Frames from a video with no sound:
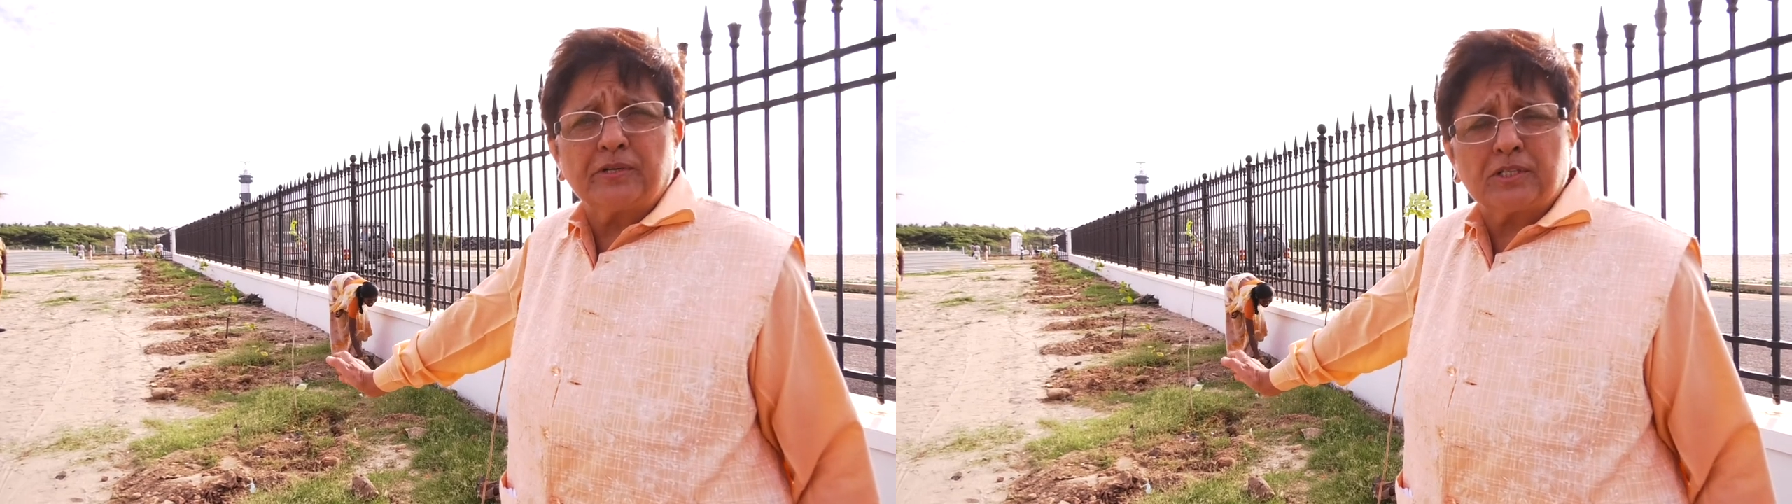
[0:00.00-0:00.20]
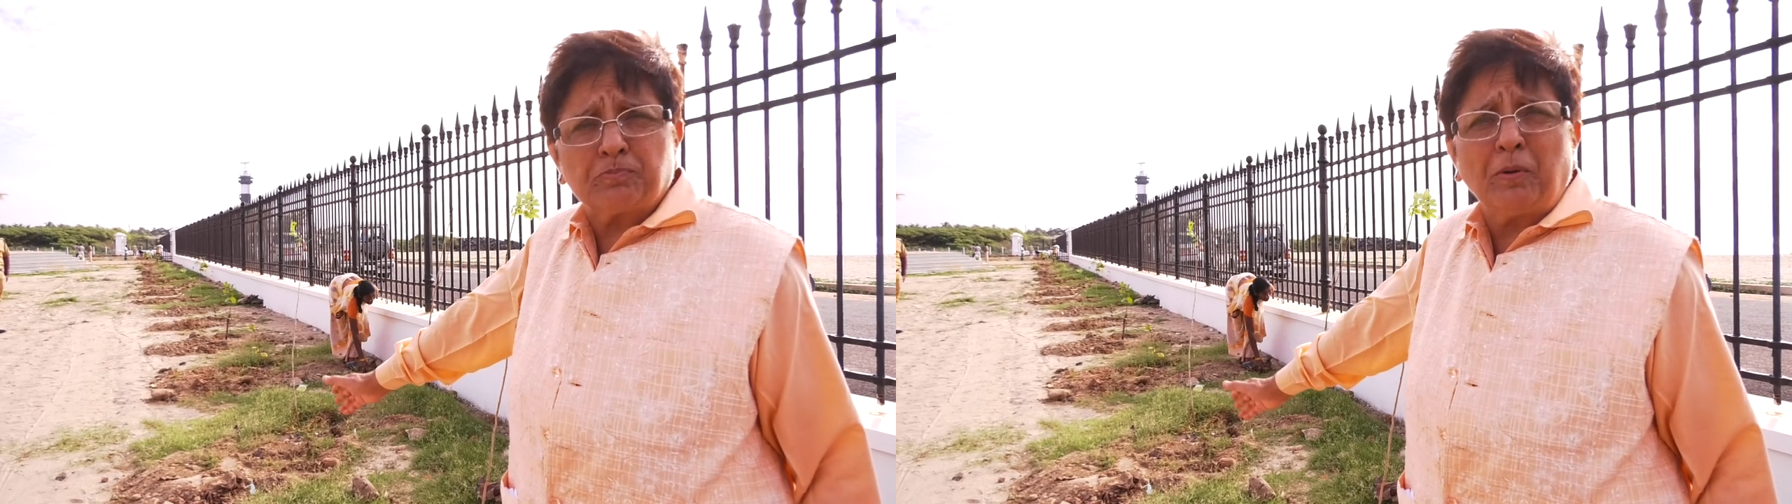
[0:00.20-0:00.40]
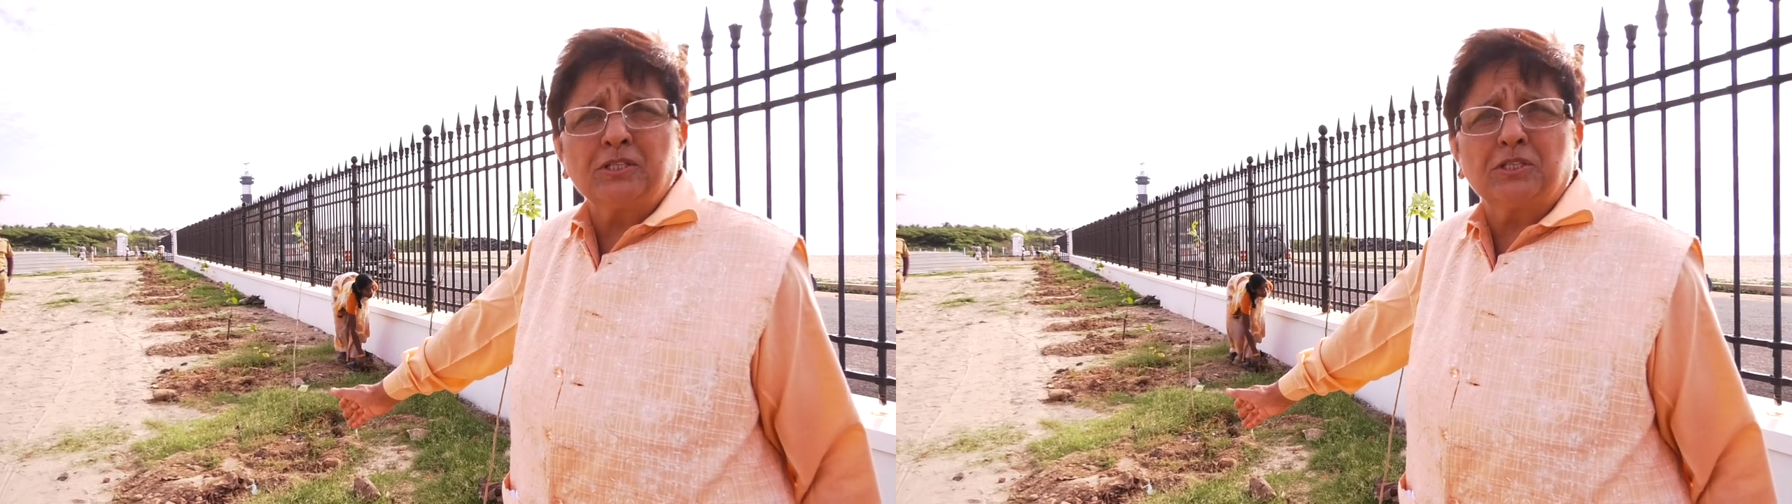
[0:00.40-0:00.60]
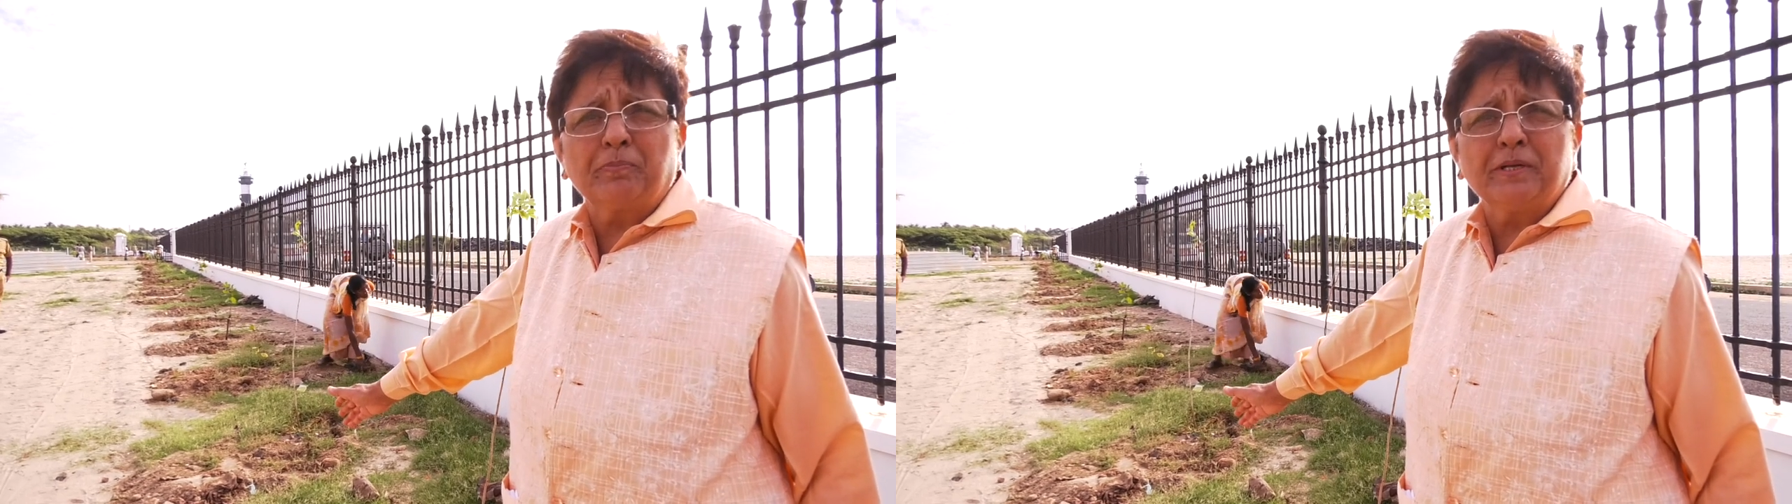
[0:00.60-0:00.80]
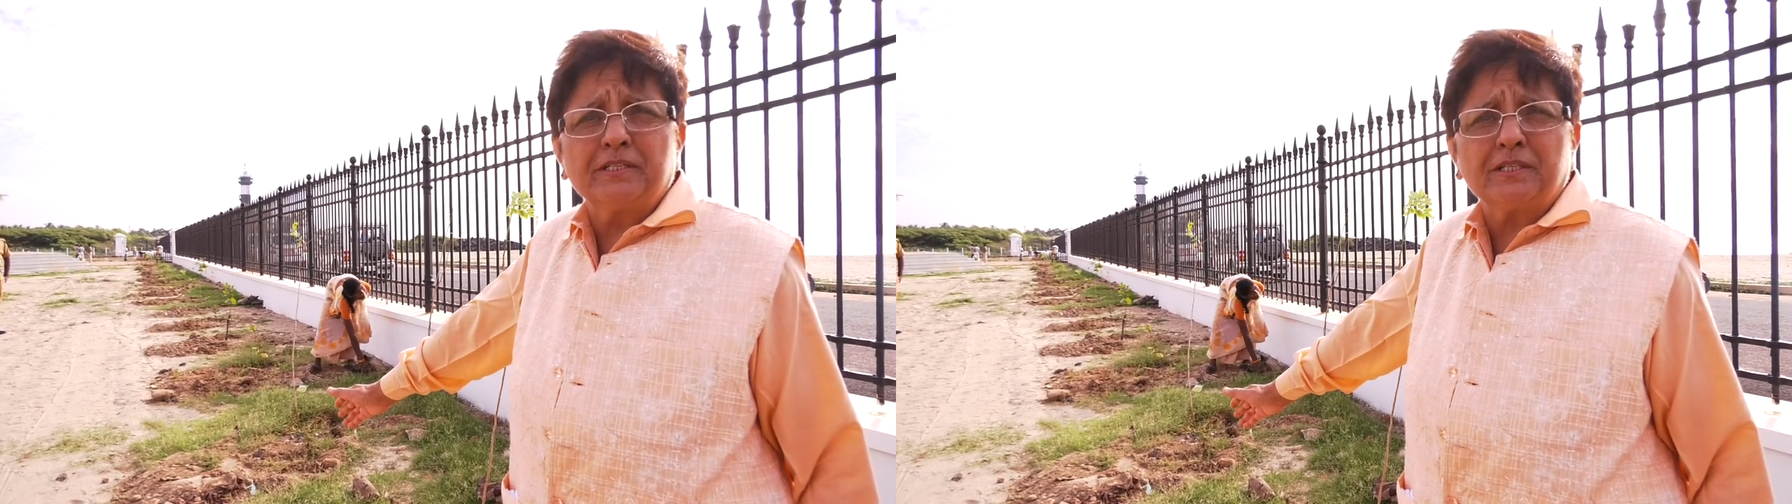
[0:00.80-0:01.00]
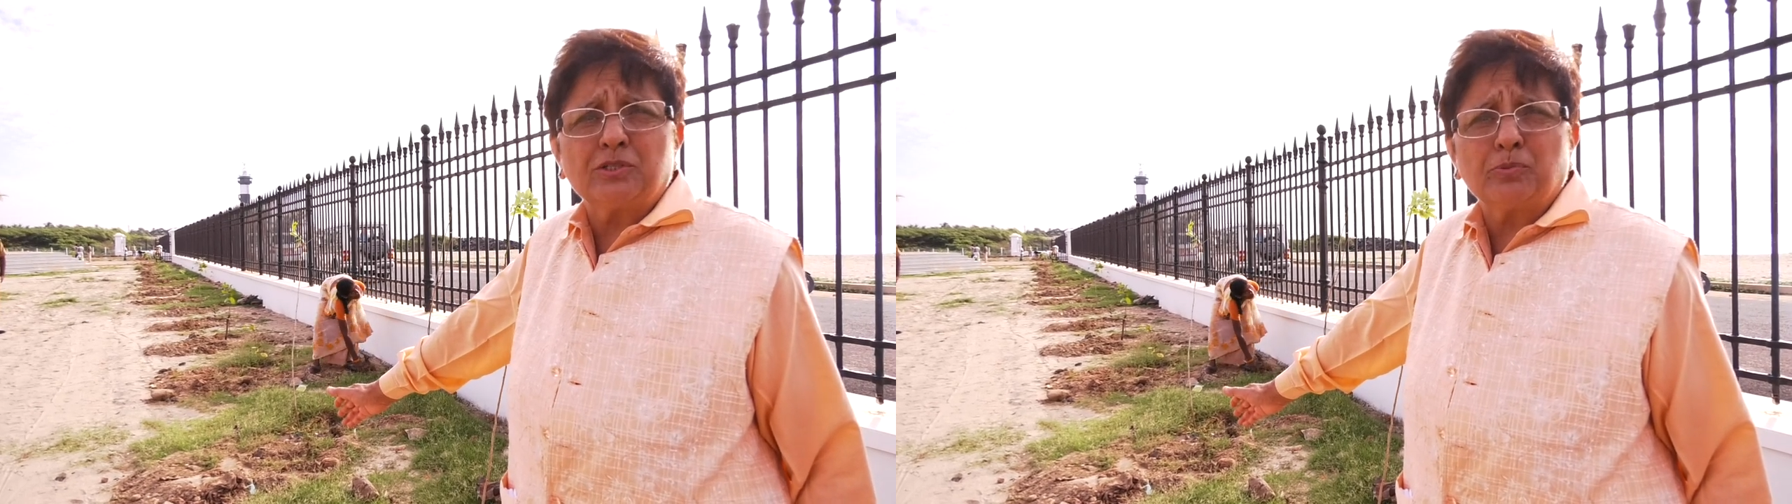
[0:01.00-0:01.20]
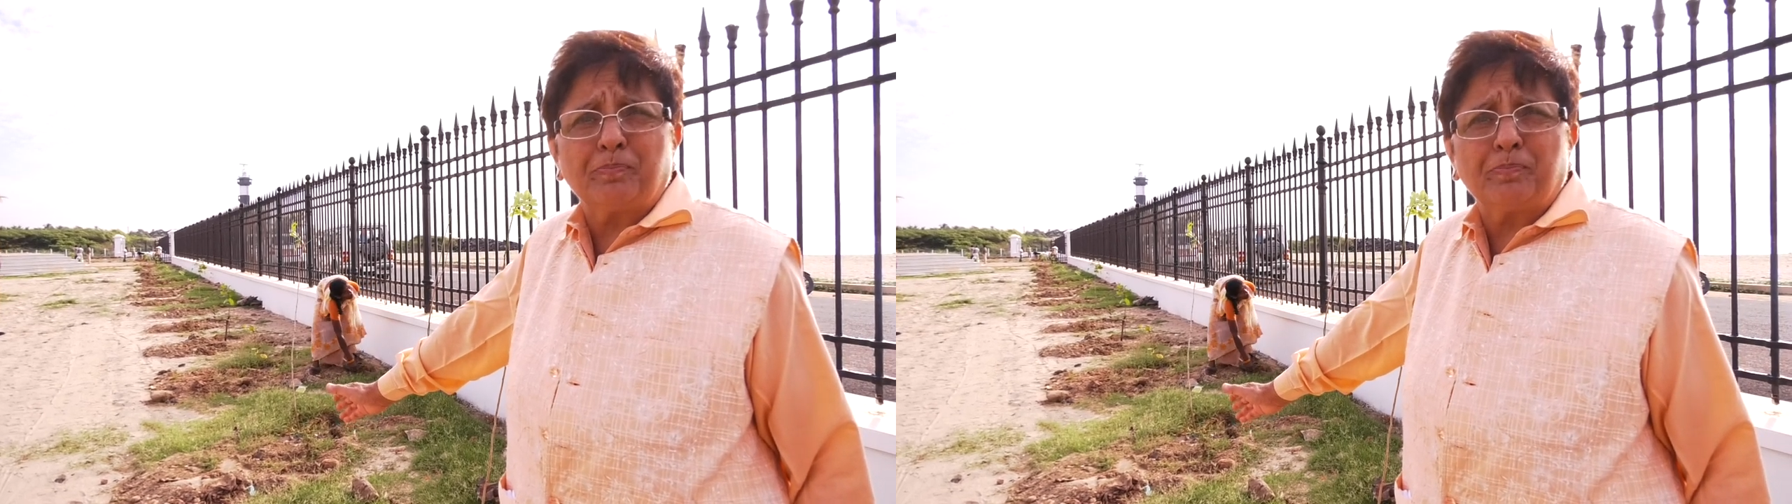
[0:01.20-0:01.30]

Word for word: responsibility to